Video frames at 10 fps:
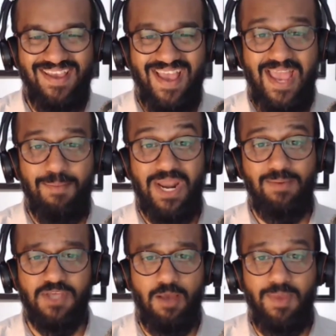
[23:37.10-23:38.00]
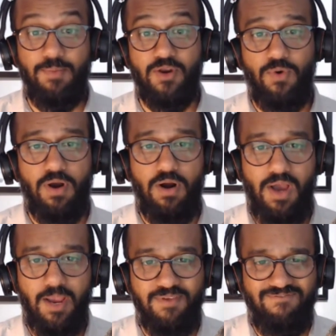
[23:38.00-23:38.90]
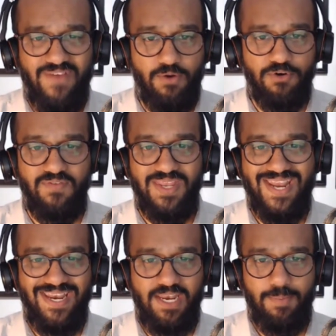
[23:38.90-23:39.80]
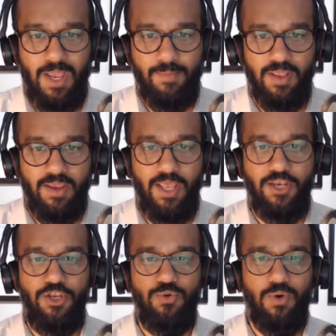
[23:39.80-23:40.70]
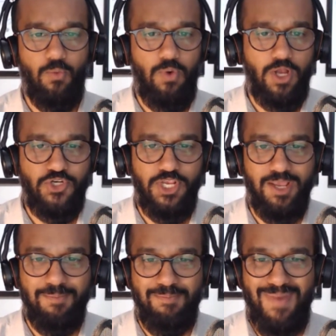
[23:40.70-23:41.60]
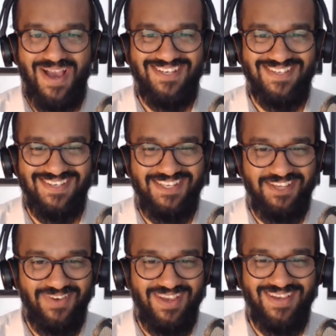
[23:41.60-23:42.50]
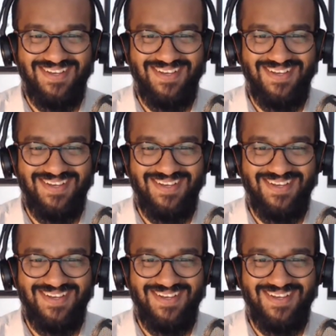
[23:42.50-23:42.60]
Hey, my name is Ahmad Munawar. I am the founder of the 90-Day Pipeline, and you are watching Maxin TV.